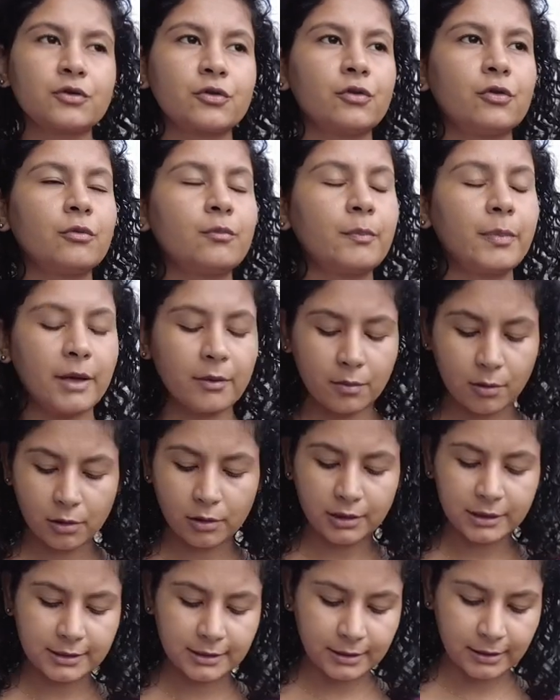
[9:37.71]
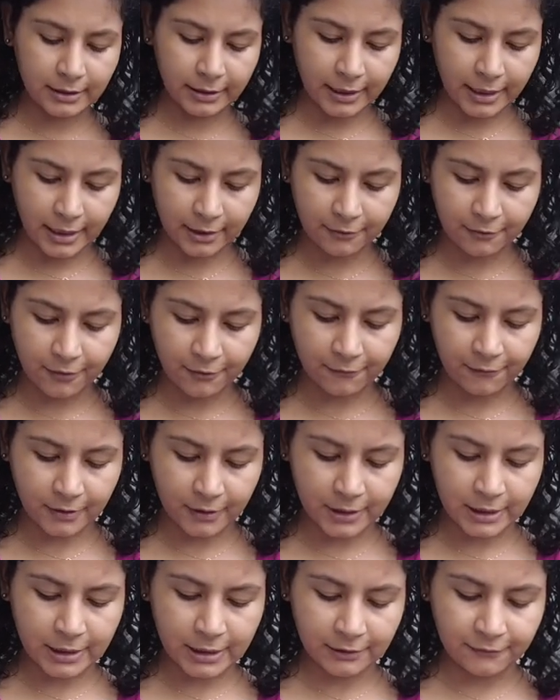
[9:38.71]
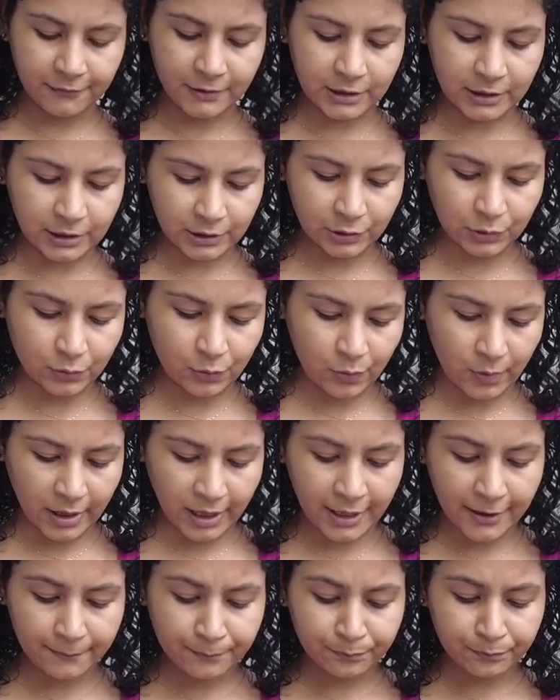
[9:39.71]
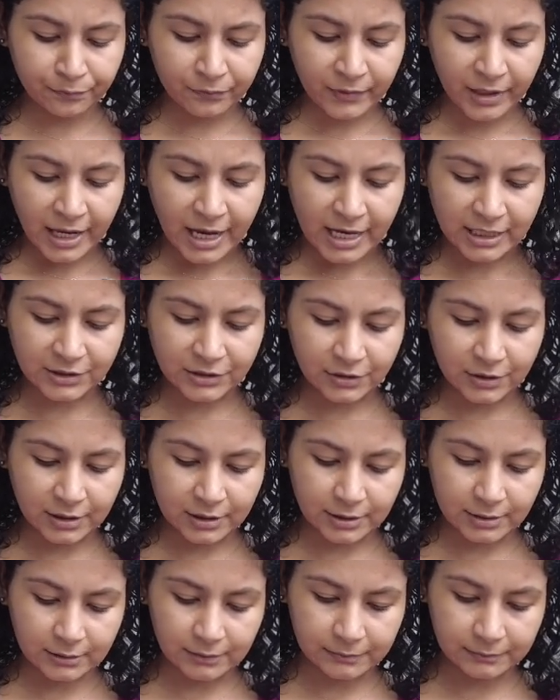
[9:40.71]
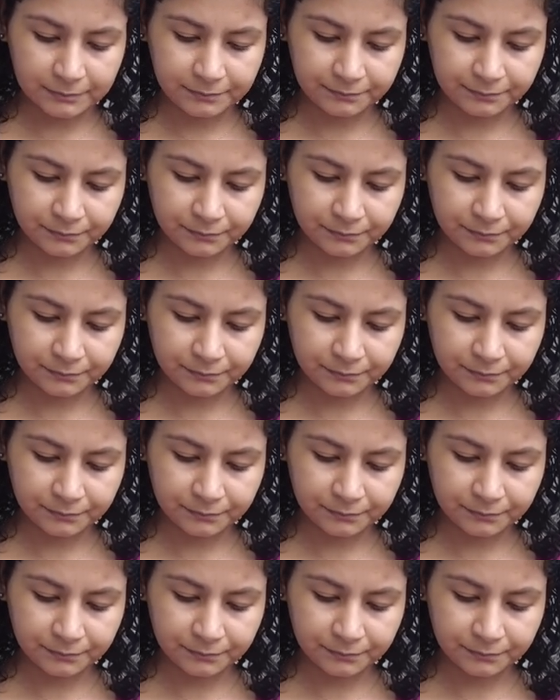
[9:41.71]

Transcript: So PayPal is, and again, a very convenient way. As you can